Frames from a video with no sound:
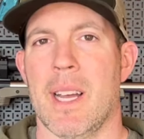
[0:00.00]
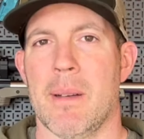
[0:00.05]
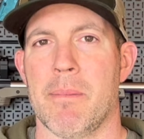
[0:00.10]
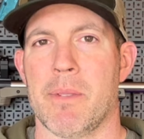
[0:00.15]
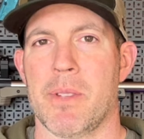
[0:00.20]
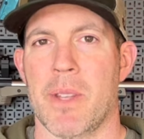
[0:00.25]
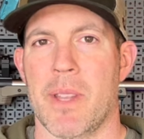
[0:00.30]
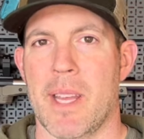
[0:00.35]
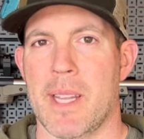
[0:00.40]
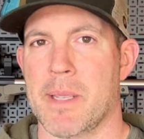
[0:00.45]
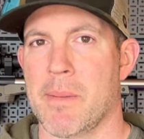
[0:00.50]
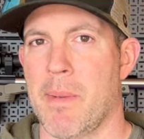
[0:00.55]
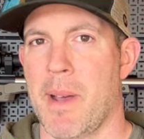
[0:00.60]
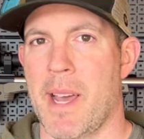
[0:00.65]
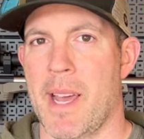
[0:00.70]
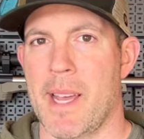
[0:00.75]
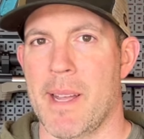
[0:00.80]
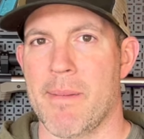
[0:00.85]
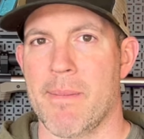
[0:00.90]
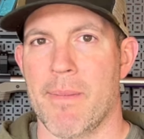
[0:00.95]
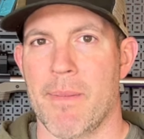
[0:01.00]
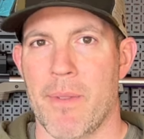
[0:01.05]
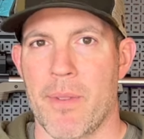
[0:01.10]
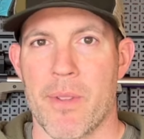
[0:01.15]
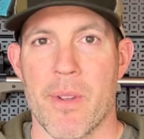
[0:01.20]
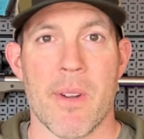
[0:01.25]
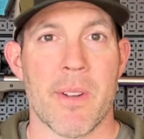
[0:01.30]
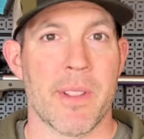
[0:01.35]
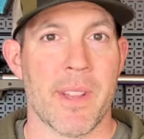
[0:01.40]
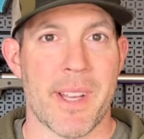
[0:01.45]
So that's my
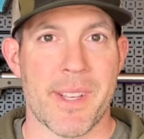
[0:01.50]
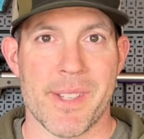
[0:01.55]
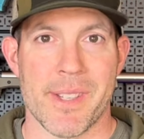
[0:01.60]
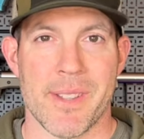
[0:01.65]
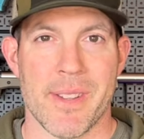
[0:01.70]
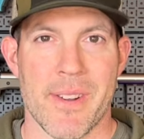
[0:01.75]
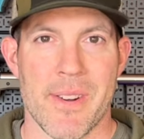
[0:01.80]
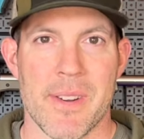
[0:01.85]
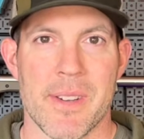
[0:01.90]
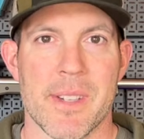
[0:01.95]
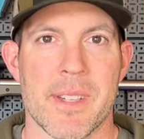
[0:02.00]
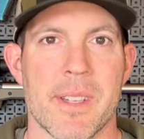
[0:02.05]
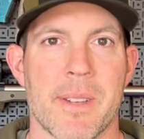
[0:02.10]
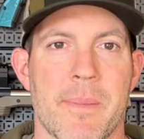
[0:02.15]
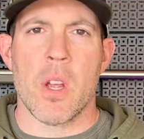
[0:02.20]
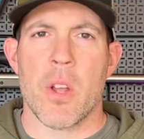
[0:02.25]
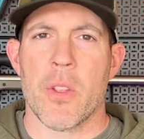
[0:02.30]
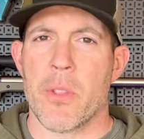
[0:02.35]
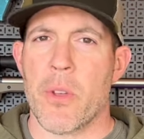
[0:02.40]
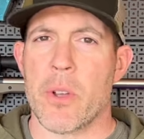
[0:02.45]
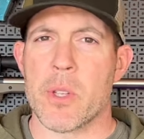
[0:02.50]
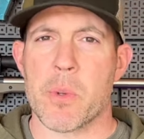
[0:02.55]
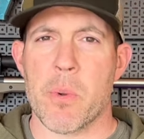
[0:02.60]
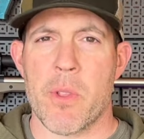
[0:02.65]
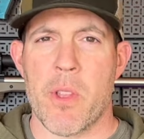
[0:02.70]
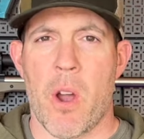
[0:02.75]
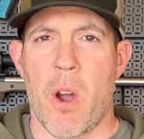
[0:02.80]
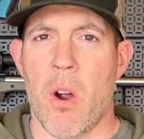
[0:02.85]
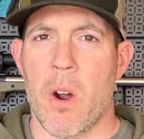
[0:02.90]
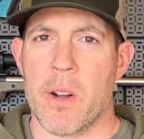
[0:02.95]
3rd lesson learned. Those were
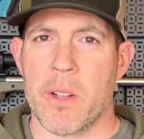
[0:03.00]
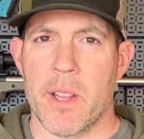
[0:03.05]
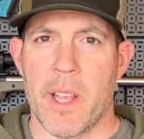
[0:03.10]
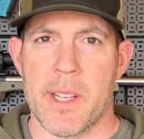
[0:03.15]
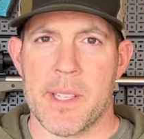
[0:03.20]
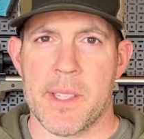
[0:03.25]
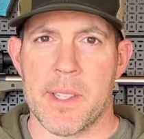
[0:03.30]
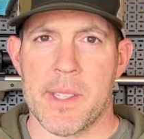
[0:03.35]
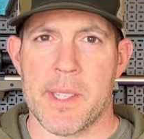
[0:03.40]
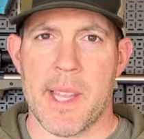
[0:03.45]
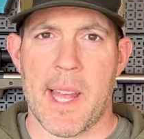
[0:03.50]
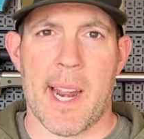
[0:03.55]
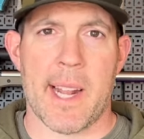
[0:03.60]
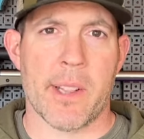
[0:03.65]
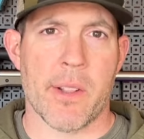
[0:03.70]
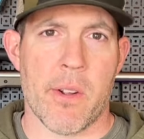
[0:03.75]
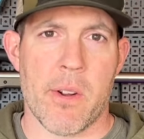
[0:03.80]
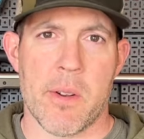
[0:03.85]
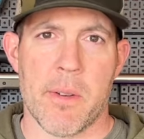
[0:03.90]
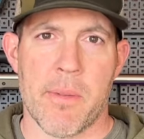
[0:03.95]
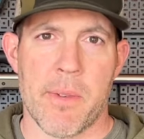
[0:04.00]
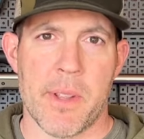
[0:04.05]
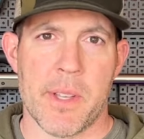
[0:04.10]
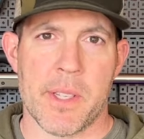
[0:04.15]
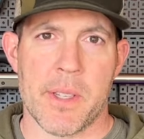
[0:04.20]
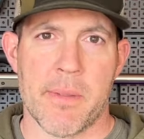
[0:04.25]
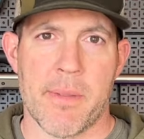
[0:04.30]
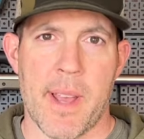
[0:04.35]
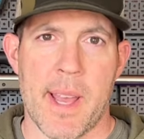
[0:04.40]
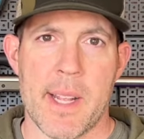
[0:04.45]
the hard lessons that I learned for
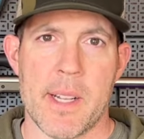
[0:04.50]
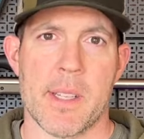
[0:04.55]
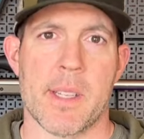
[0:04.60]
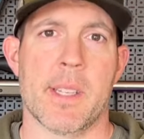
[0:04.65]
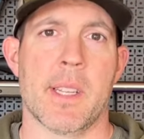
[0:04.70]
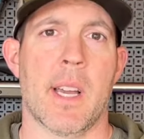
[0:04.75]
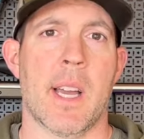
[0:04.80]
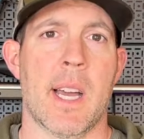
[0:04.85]
this event.